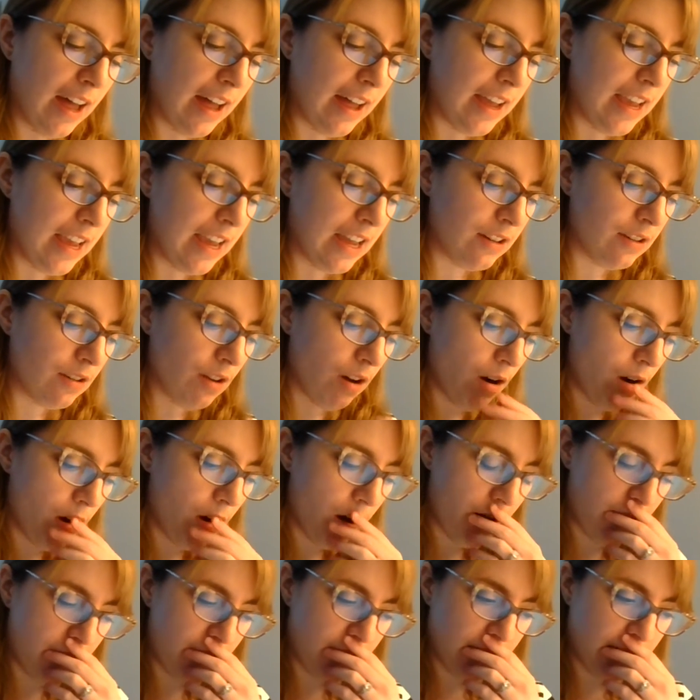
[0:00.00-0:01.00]
In
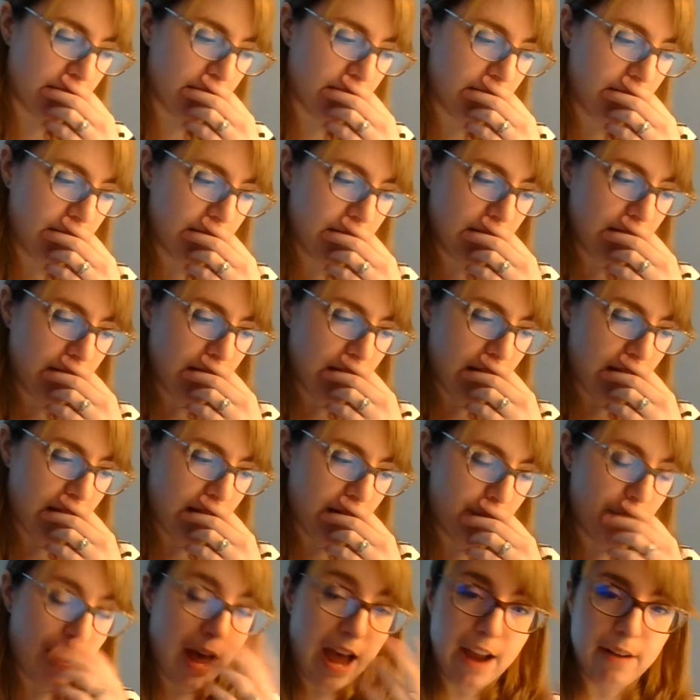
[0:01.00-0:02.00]
our
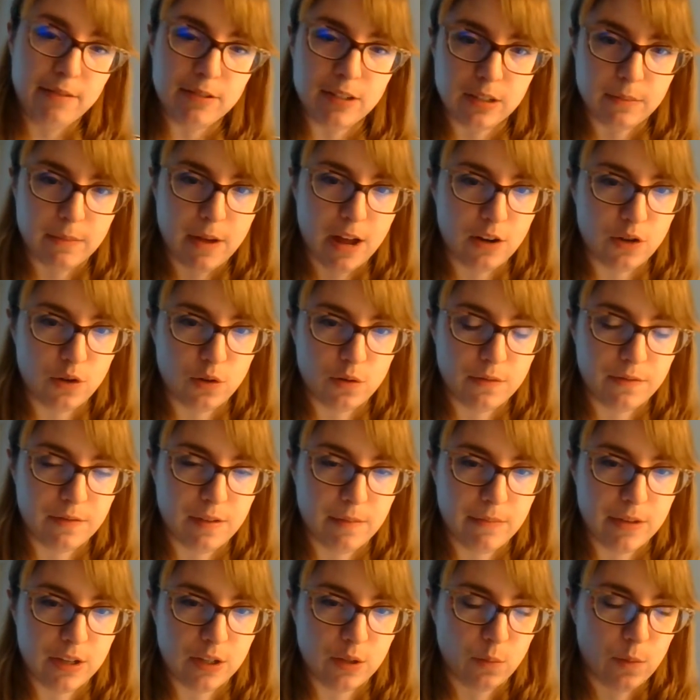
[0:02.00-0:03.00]
IRIS module
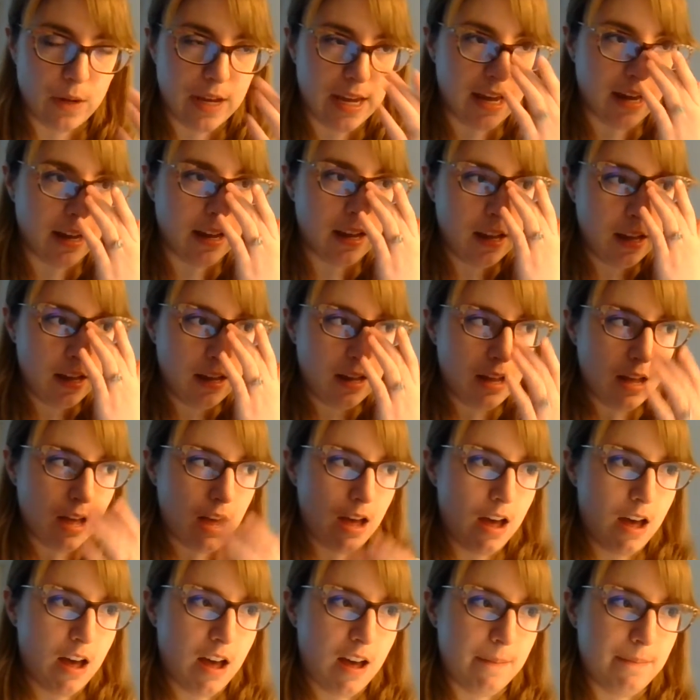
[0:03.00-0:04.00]
from this week,
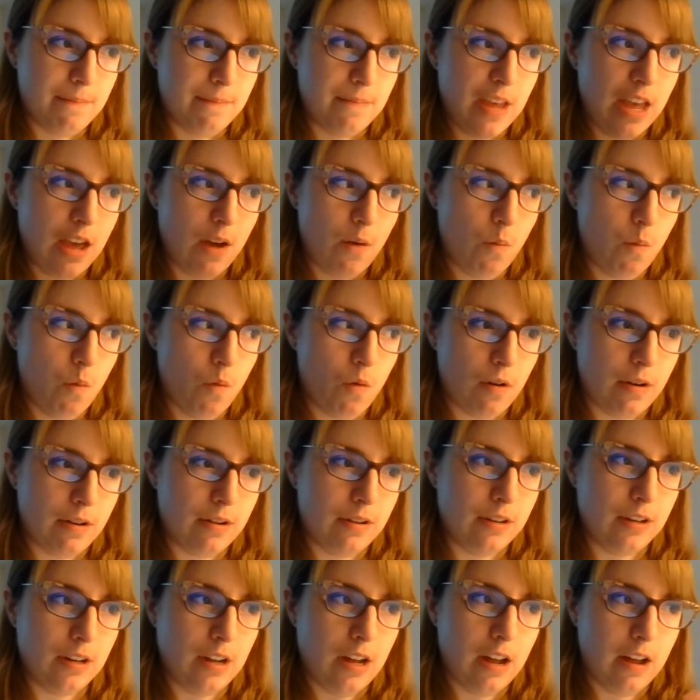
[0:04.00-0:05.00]
it
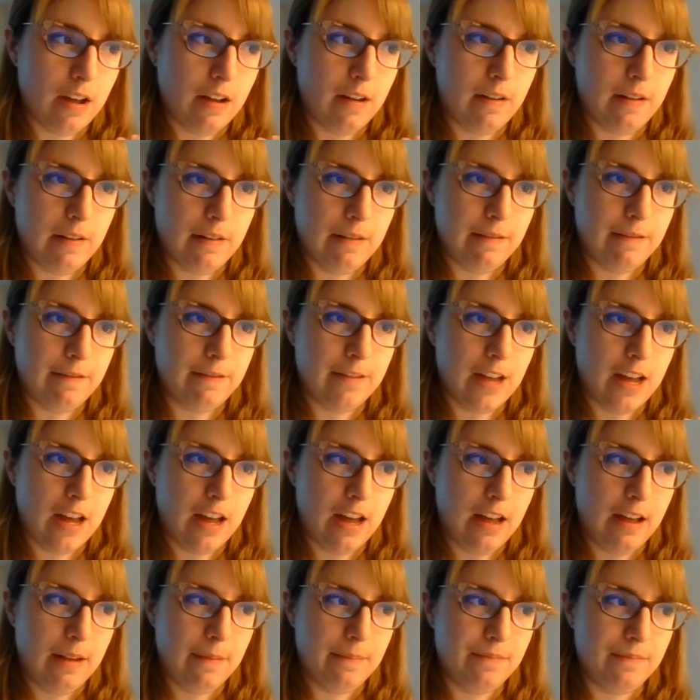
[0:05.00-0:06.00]
warned of,
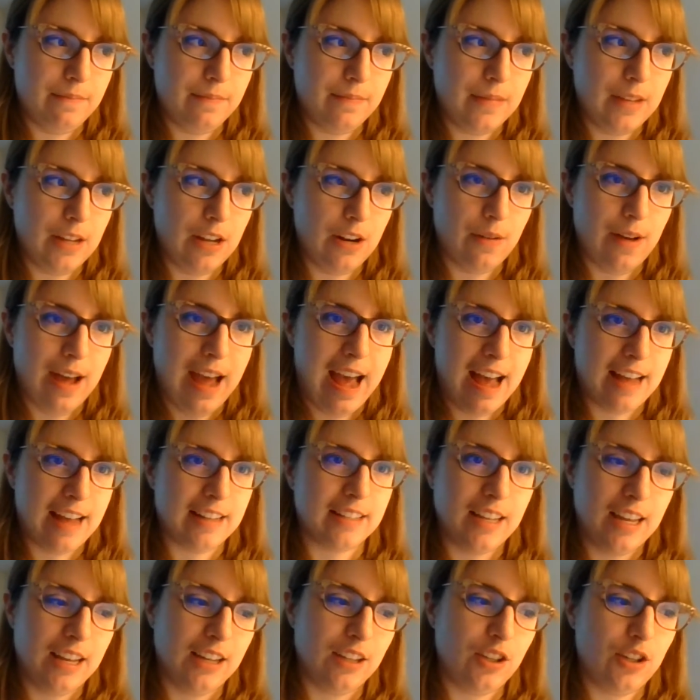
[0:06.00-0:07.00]

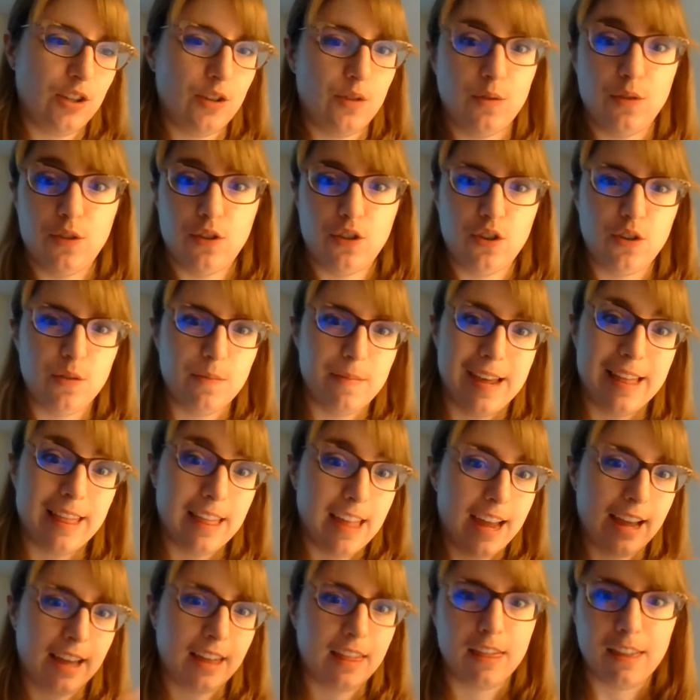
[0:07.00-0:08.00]
asking students to be
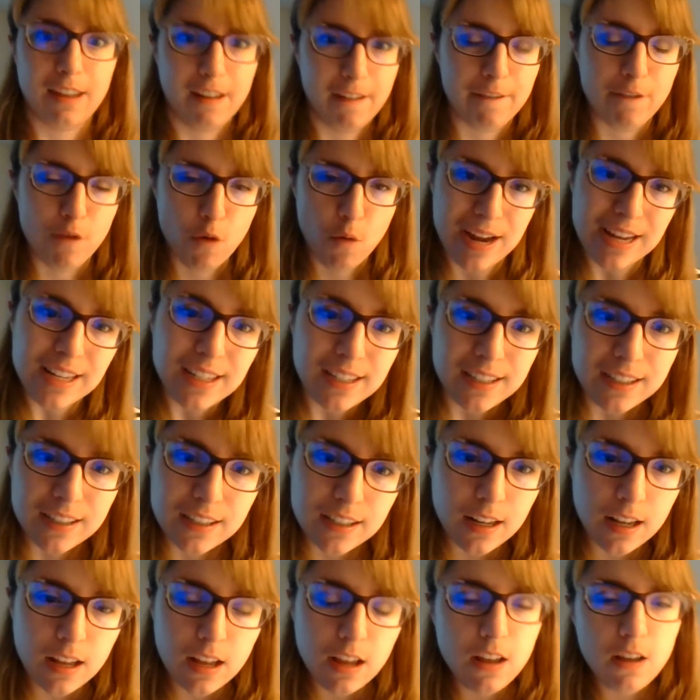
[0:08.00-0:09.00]
like the
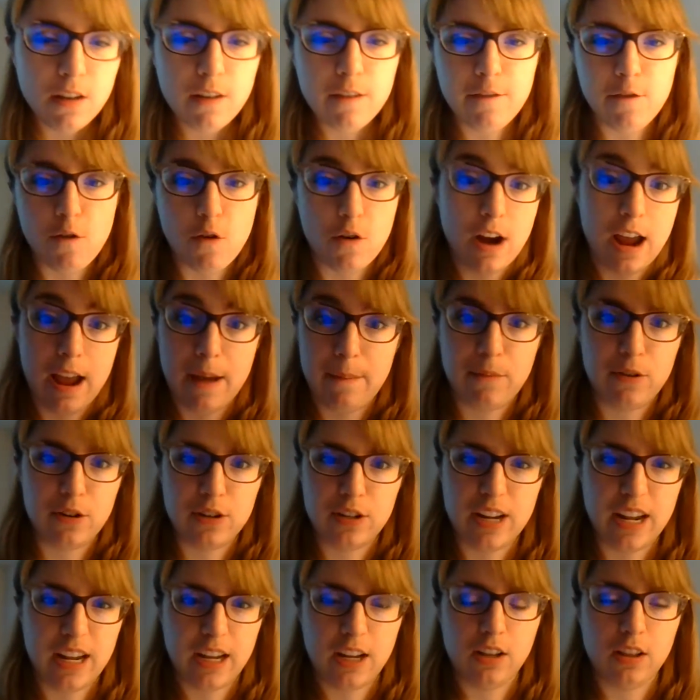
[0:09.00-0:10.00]
voice for a
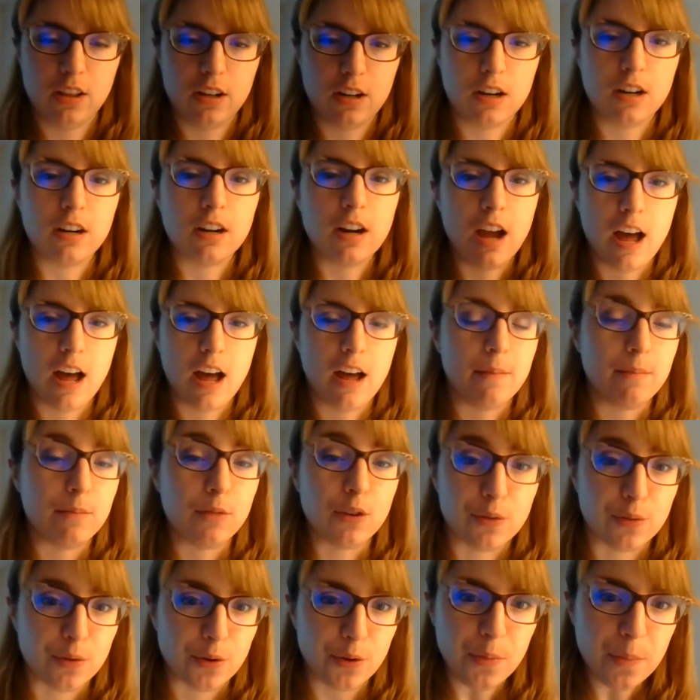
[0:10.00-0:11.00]
particular
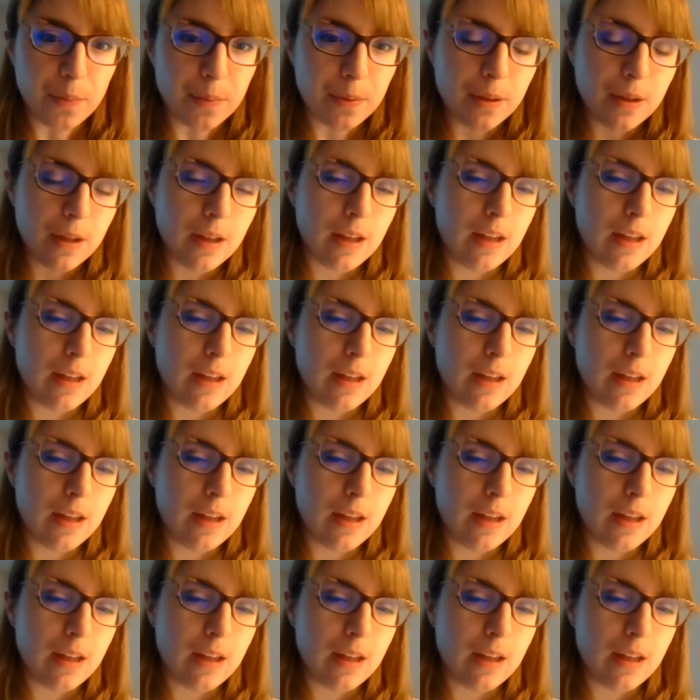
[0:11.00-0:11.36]
group,